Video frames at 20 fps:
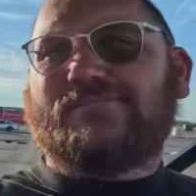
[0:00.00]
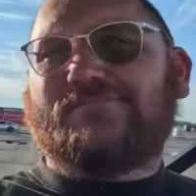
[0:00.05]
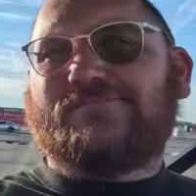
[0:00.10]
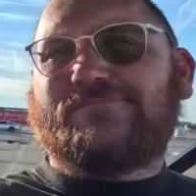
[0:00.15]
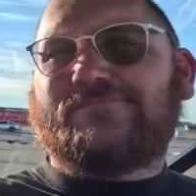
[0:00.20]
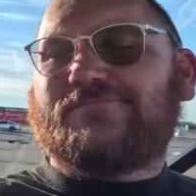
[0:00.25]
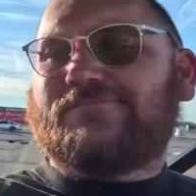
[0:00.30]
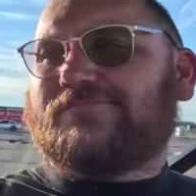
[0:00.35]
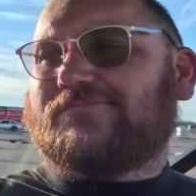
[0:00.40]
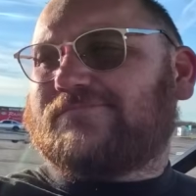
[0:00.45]

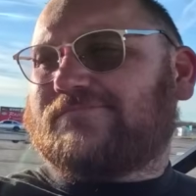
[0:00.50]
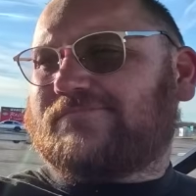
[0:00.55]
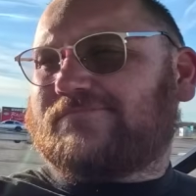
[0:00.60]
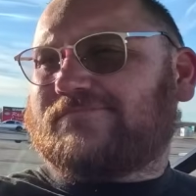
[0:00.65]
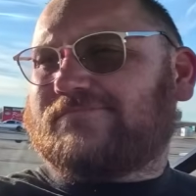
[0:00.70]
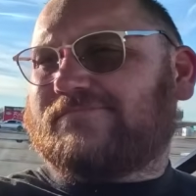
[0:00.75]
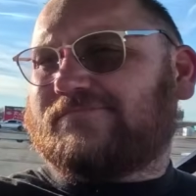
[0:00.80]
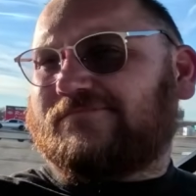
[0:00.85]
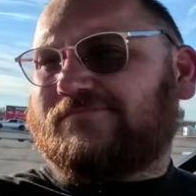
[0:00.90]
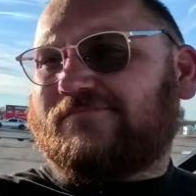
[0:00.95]
I'm glad you
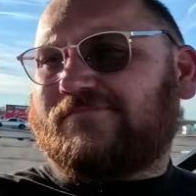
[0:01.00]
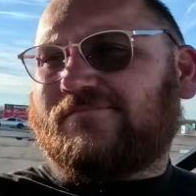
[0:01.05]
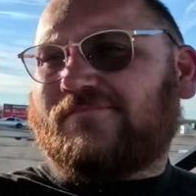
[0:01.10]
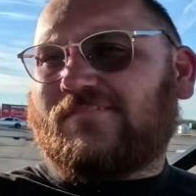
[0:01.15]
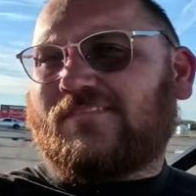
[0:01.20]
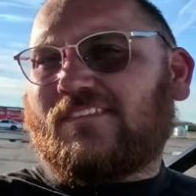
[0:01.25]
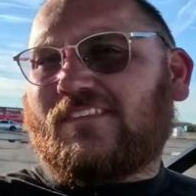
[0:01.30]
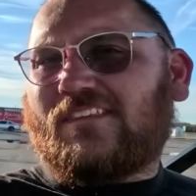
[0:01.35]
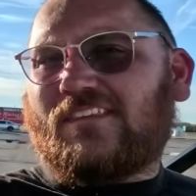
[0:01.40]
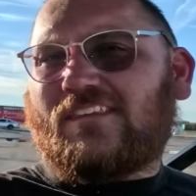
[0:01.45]
tried it.
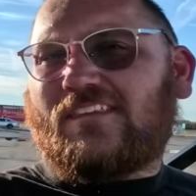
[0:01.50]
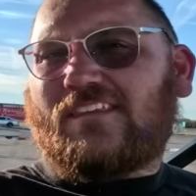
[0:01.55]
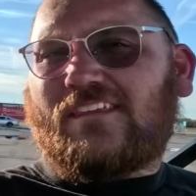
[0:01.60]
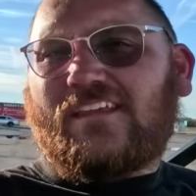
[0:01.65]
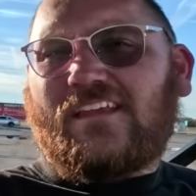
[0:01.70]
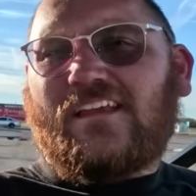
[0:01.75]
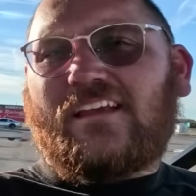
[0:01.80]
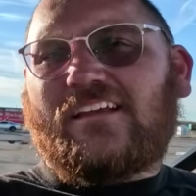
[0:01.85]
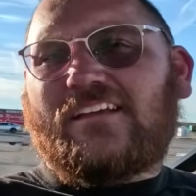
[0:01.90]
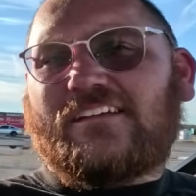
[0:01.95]
I
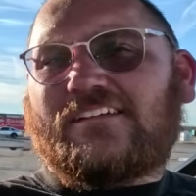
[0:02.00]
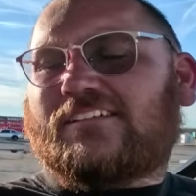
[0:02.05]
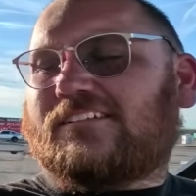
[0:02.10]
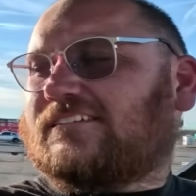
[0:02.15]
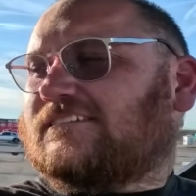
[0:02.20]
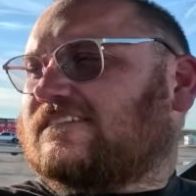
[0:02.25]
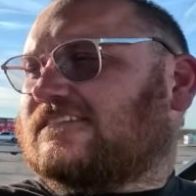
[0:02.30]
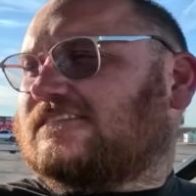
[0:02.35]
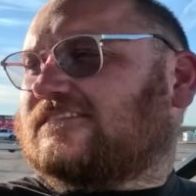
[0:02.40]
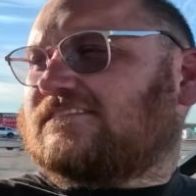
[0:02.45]
mean, I'm not
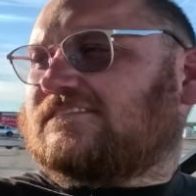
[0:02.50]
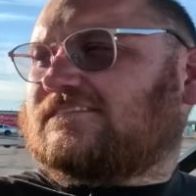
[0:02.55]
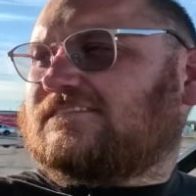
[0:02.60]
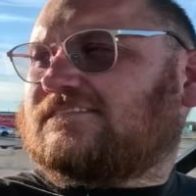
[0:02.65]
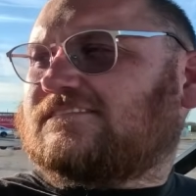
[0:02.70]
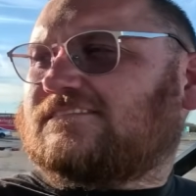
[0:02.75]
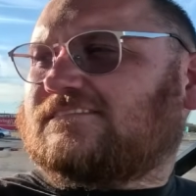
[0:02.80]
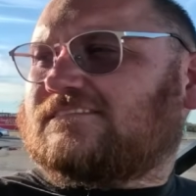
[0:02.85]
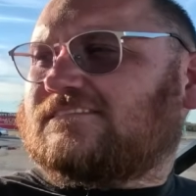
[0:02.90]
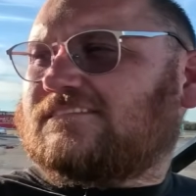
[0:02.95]
mad that you
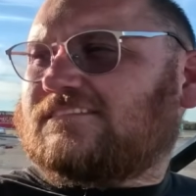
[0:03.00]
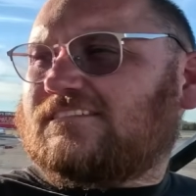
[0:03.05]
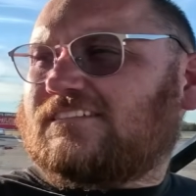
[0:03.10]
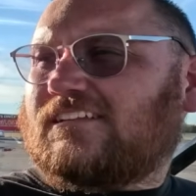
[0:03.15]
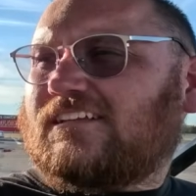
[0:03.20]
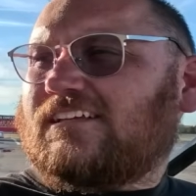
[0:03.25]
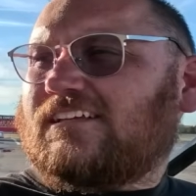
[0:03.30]
tried it.